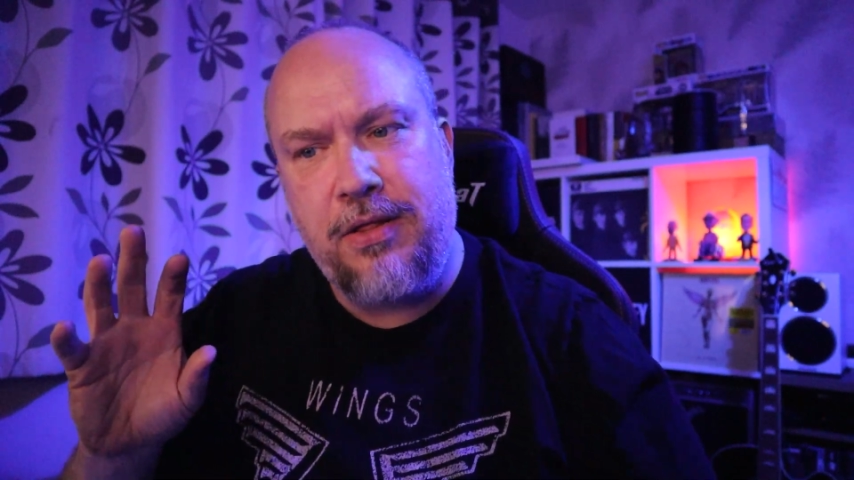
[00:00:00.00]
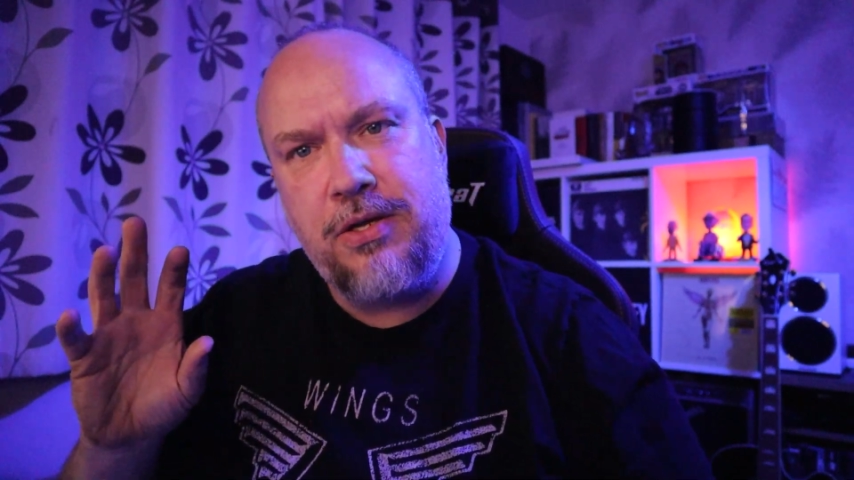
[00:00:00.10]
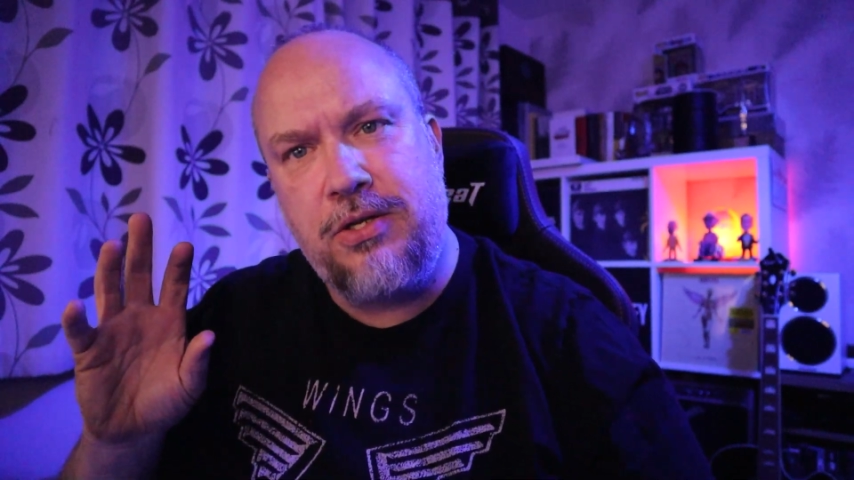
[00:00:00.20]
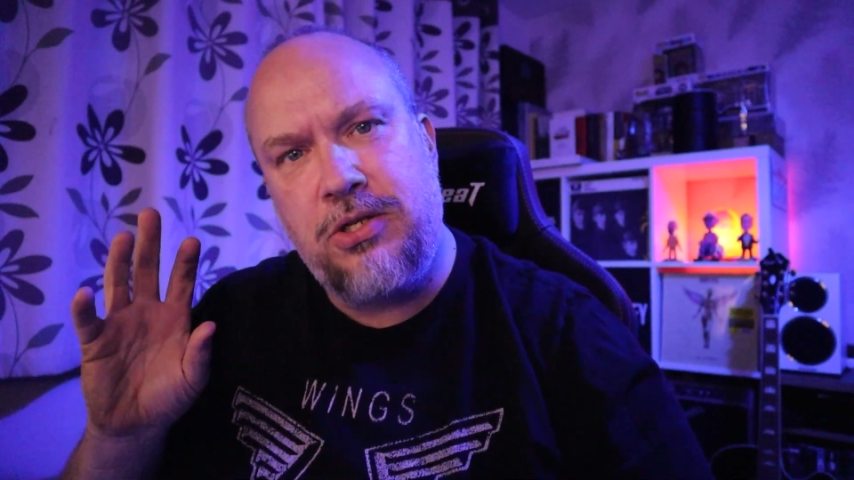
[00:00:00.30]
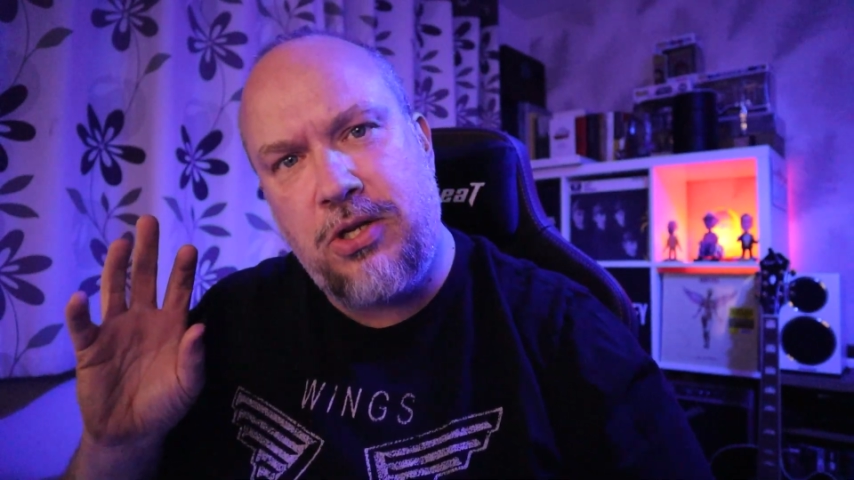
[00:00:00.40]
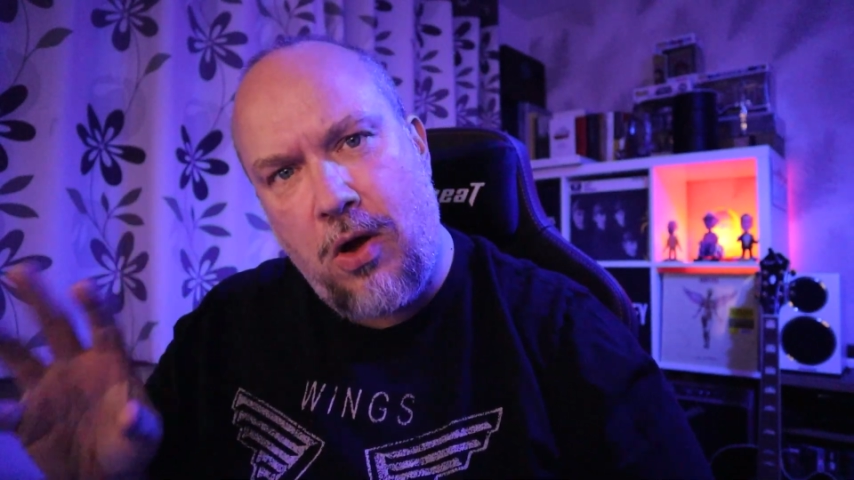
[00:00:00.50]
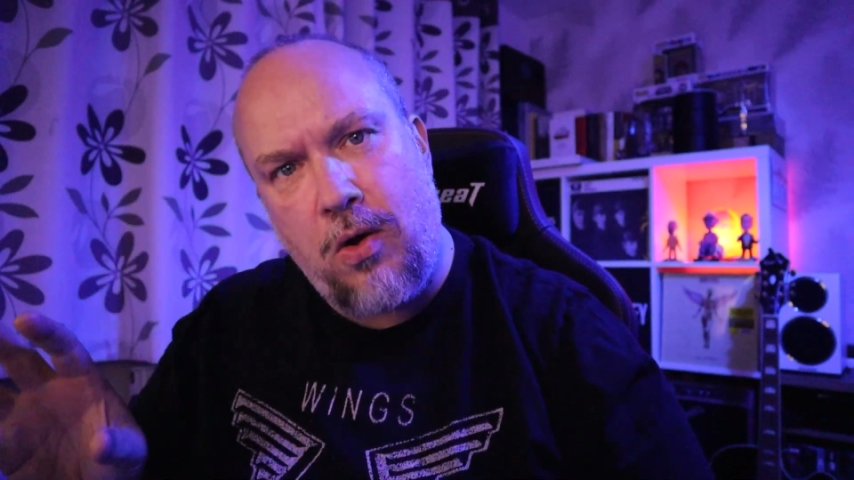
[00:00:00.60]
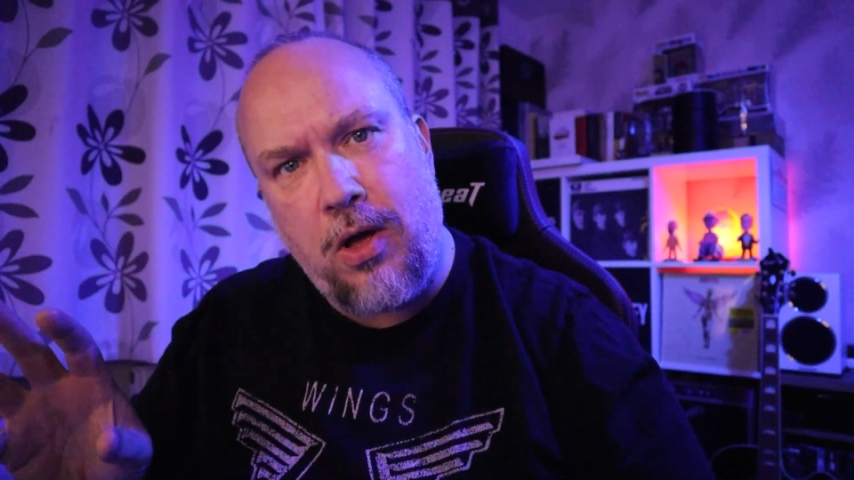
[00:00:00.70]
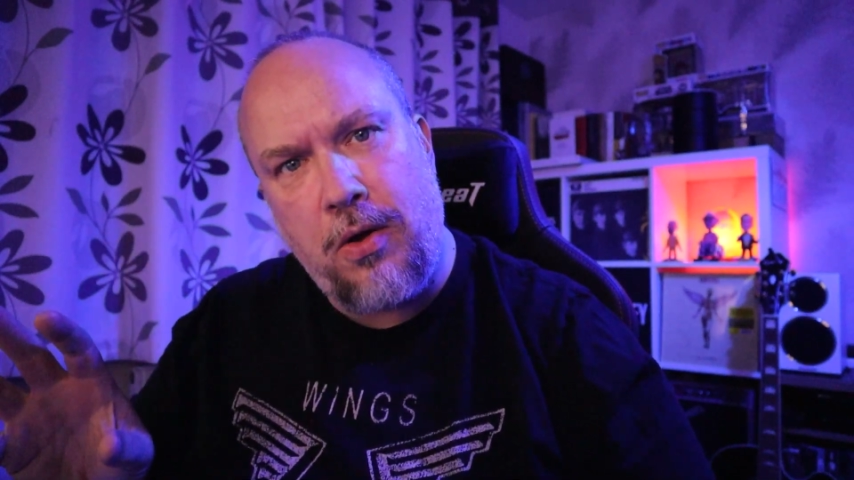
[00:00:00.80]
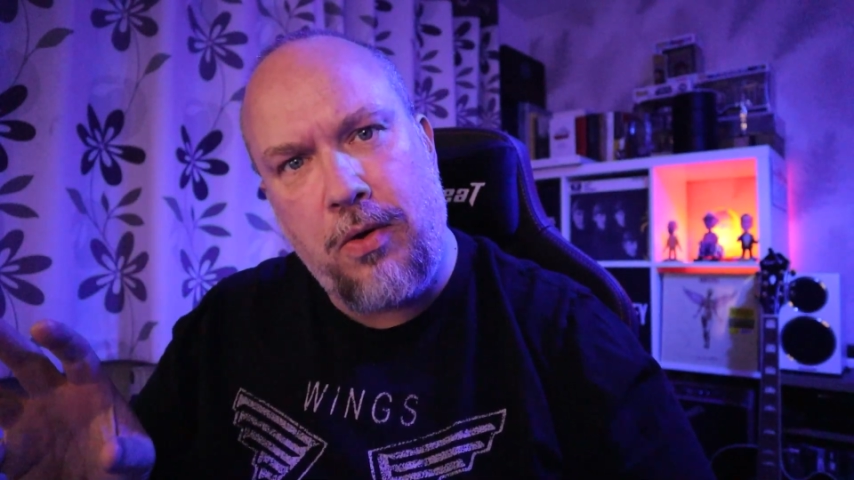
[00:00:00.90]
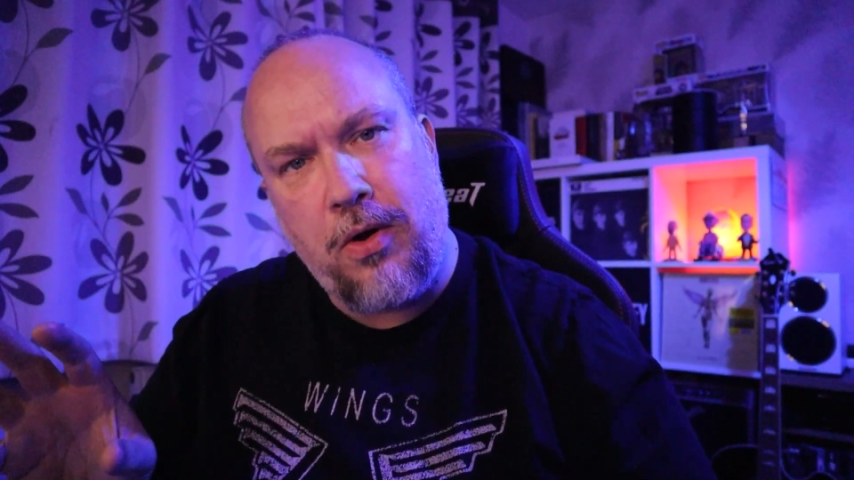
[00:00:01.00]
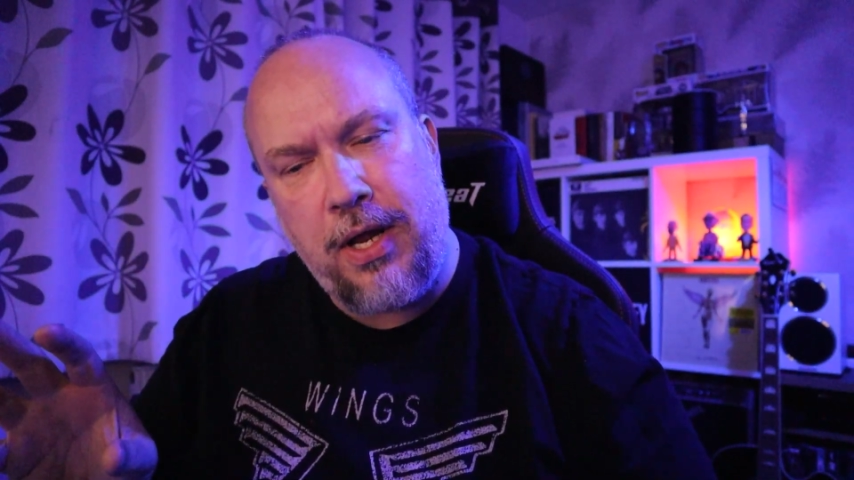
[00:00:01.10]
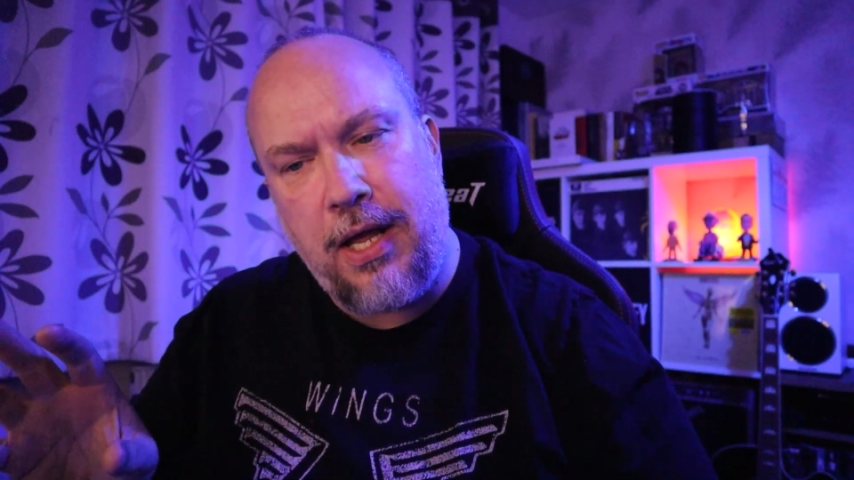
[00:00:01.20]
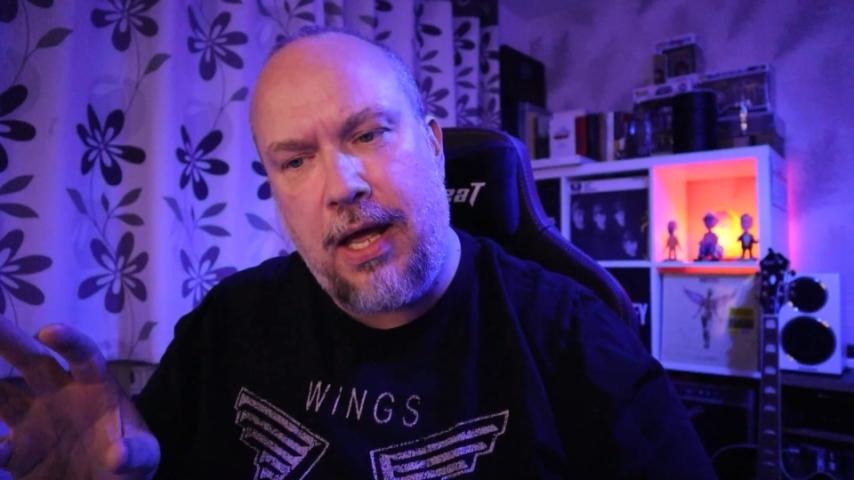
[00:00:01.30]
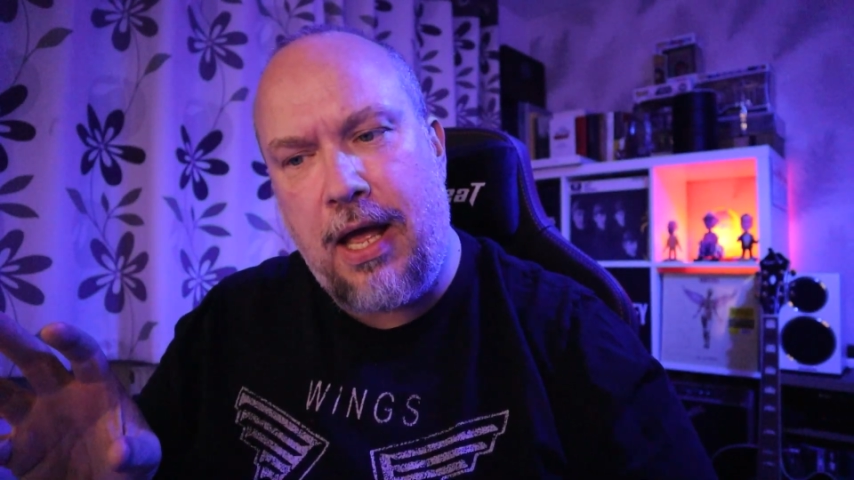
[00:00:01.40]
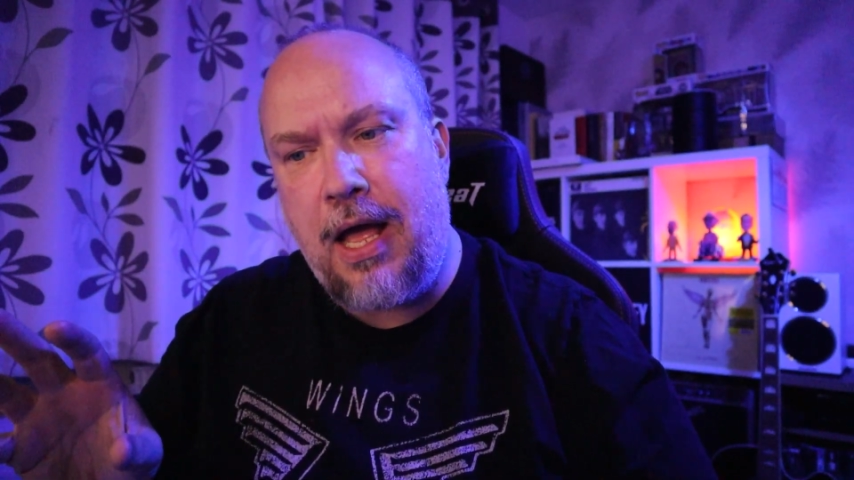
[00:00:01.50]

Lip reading: the solo on it,